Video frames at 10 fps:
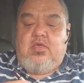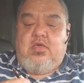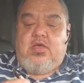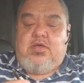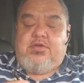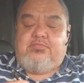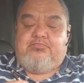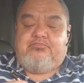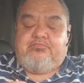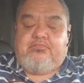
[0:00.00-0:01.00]
But
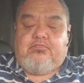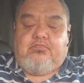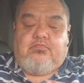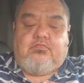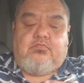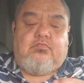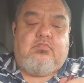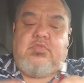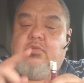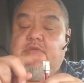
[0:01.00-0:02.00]

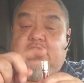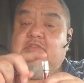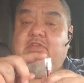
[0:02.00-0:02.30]
it's